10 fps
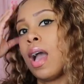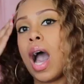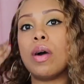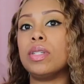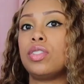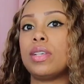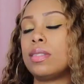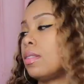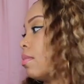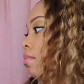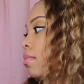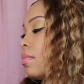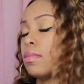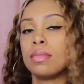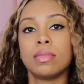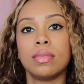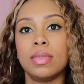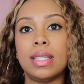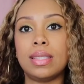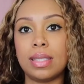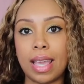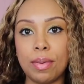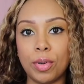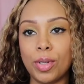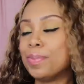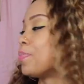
how it's stable.